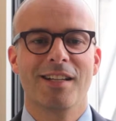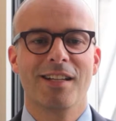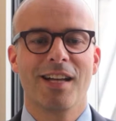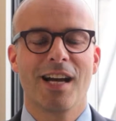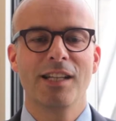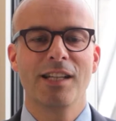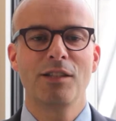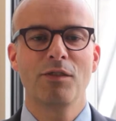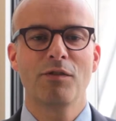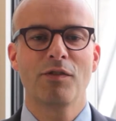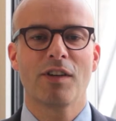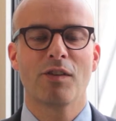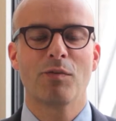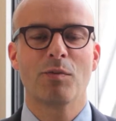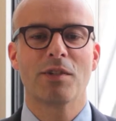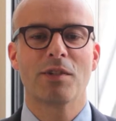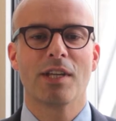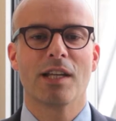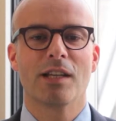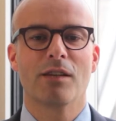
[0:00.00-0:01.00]

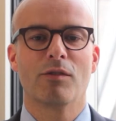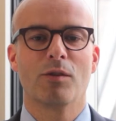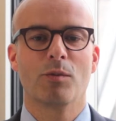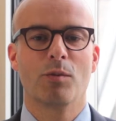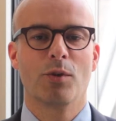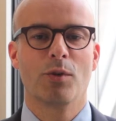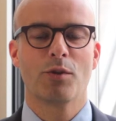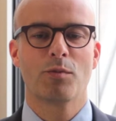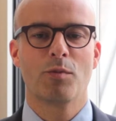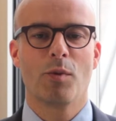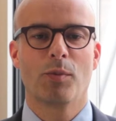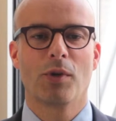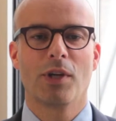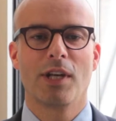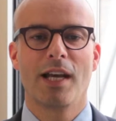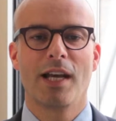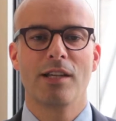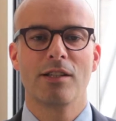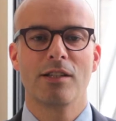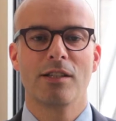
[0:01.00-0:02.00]
95% of the world's
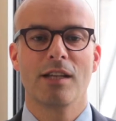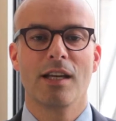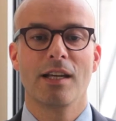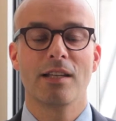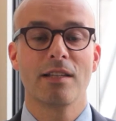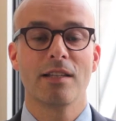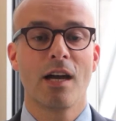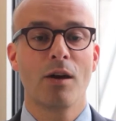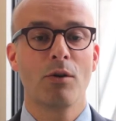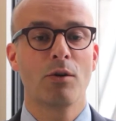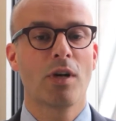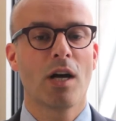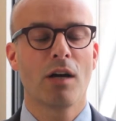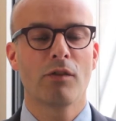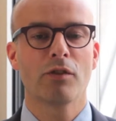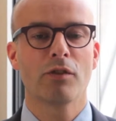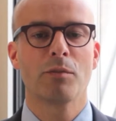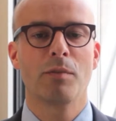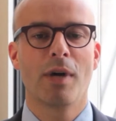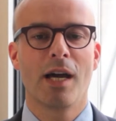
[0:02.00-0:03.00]
population is now
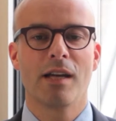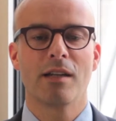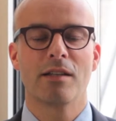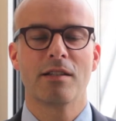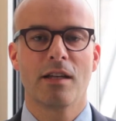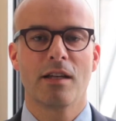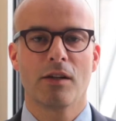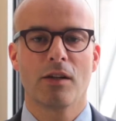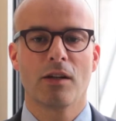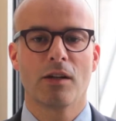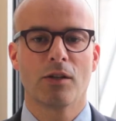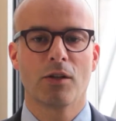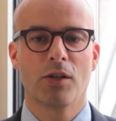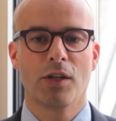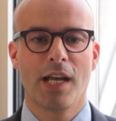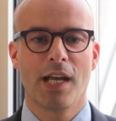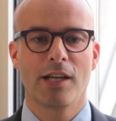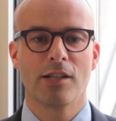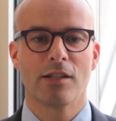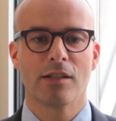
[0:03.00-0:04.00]
covered by a cellular
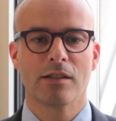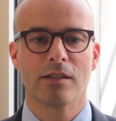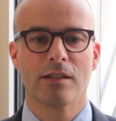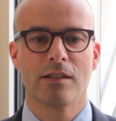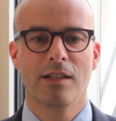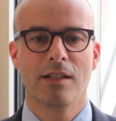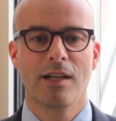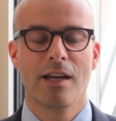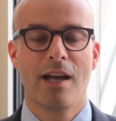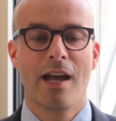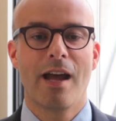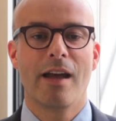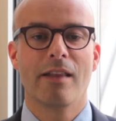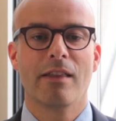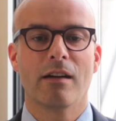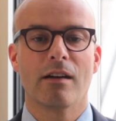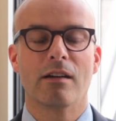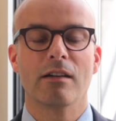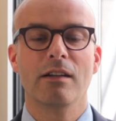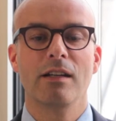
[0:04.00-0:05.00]
connection, and
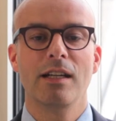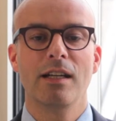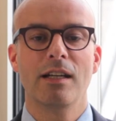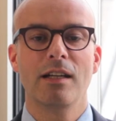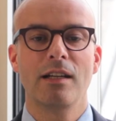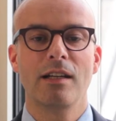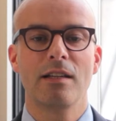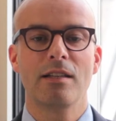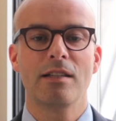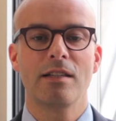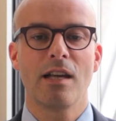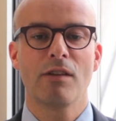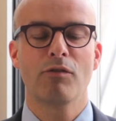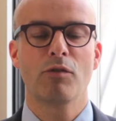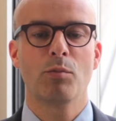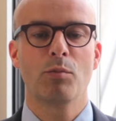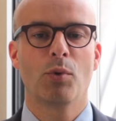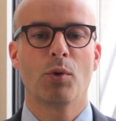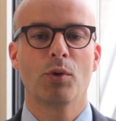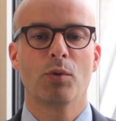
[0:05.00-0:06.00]
there are nearly
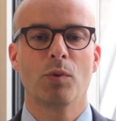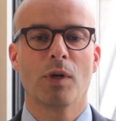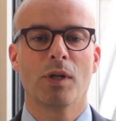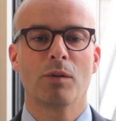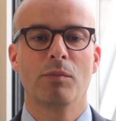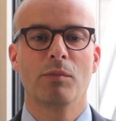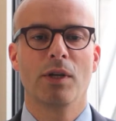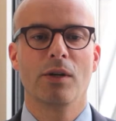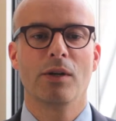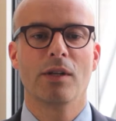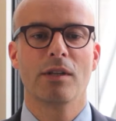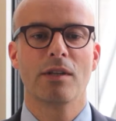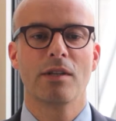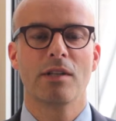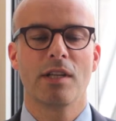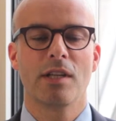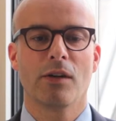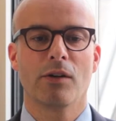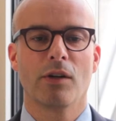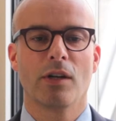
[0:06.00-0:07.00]
7.1 billion
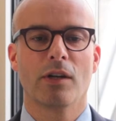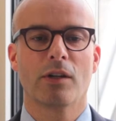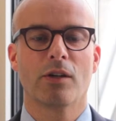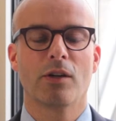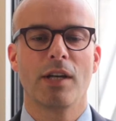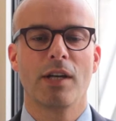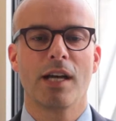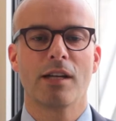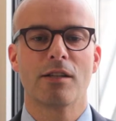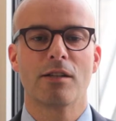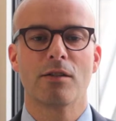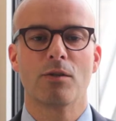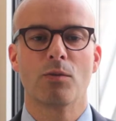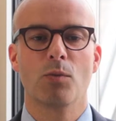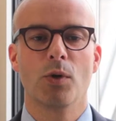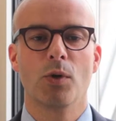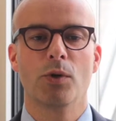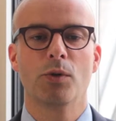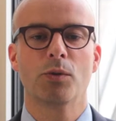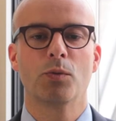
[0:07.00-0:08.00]
cellular connections
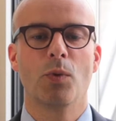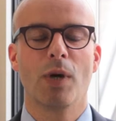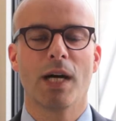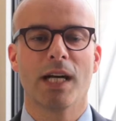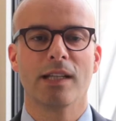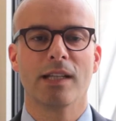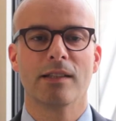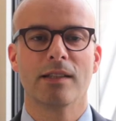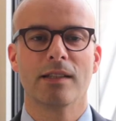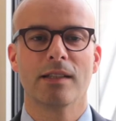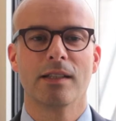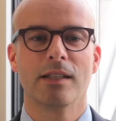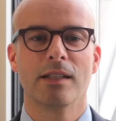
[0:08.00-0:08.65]
worldwide.